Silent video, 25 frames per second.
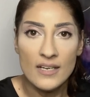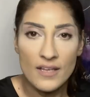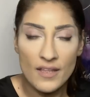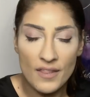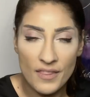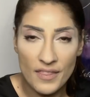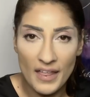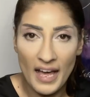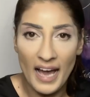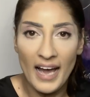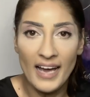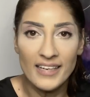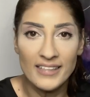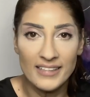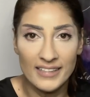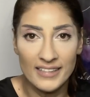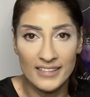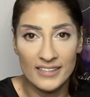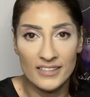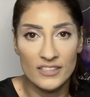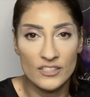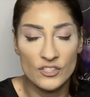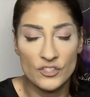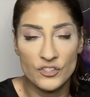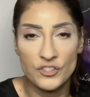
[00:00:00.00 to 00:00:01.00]
That
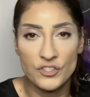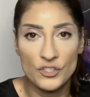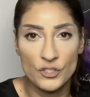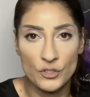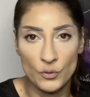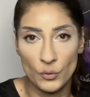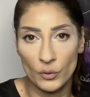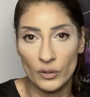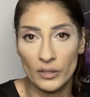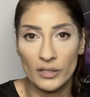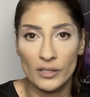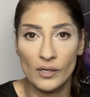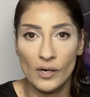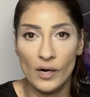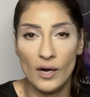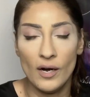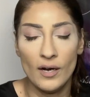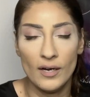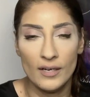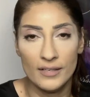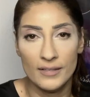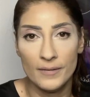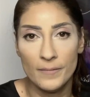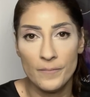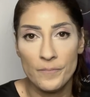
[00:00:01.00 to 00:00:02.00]
is your
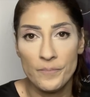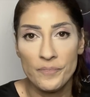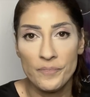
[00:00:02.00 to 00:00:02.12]
God.